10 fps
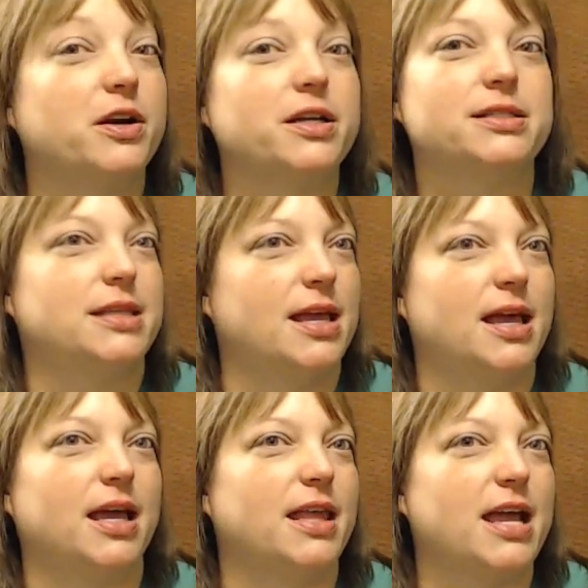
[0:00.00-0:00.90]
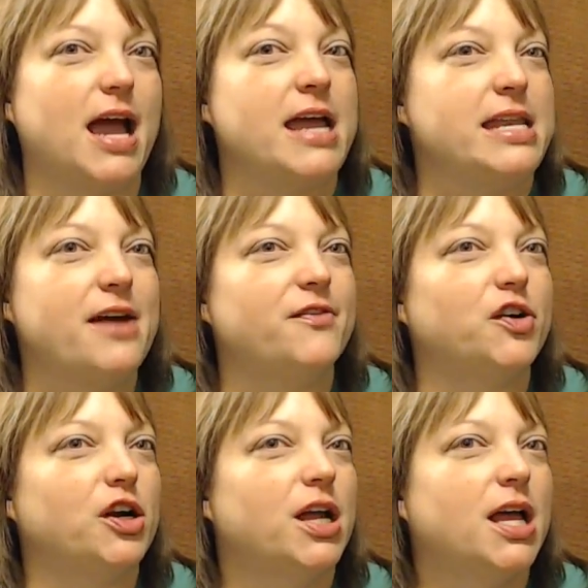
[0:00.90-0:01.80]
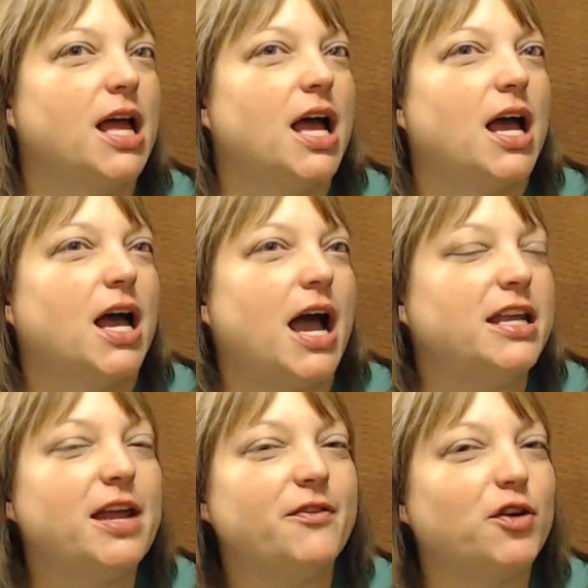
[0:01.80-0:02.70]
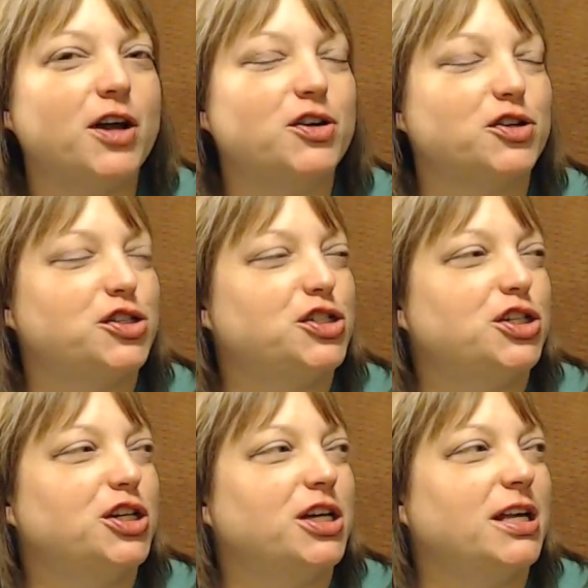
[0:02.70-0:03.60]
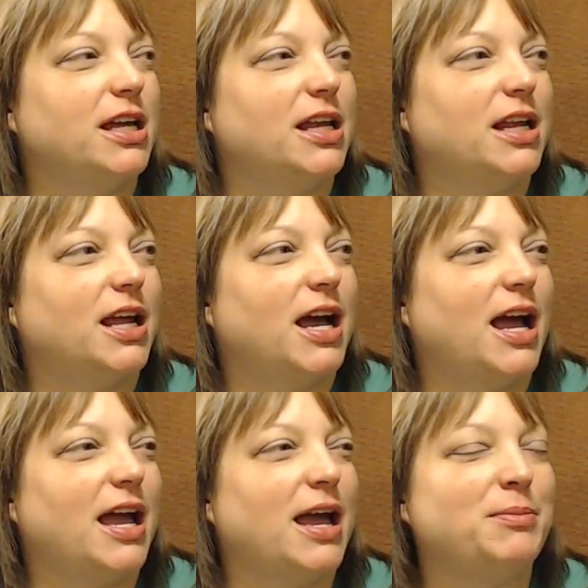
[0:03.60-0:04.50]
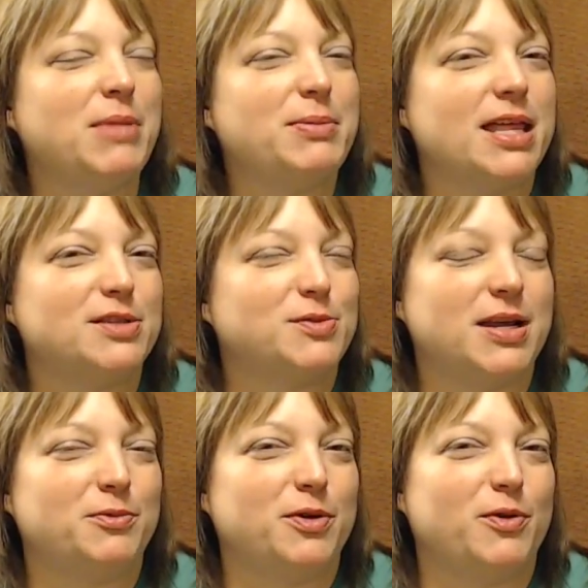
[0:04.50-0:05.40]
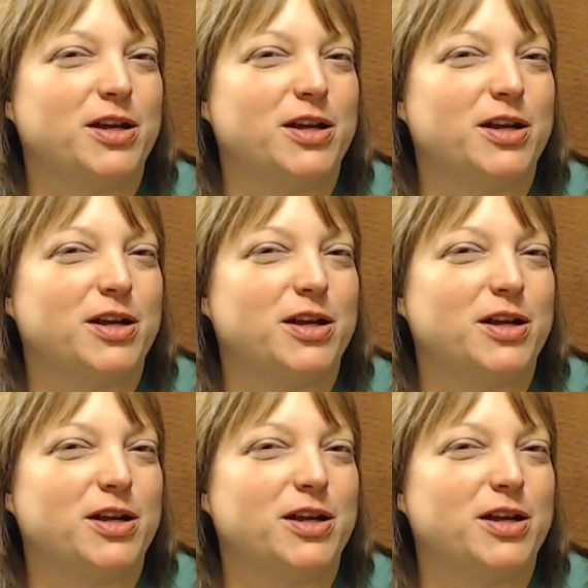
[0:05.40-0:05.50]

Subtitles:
thing. Like I never understood it. And maybe that's why I didn't want to watch it.